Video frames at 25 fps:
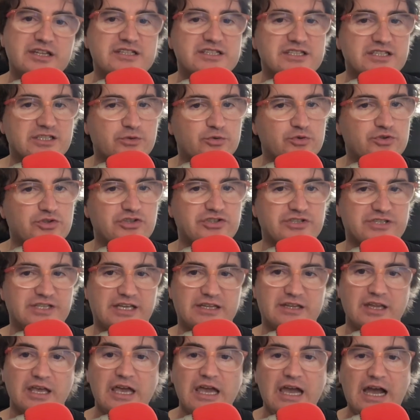institutions
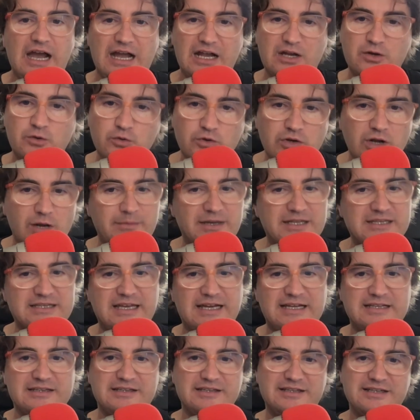said Hakuna
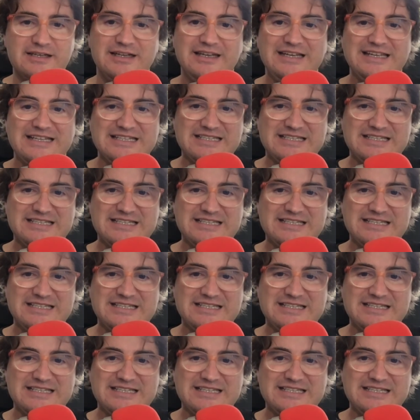Matata,